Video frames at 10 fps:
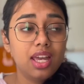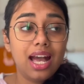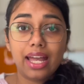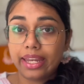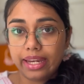
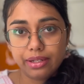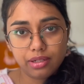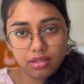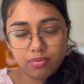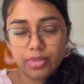I hated
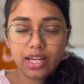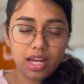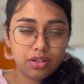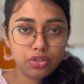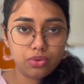it, but I
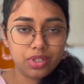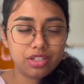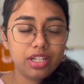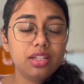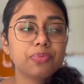had to do it,
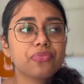right?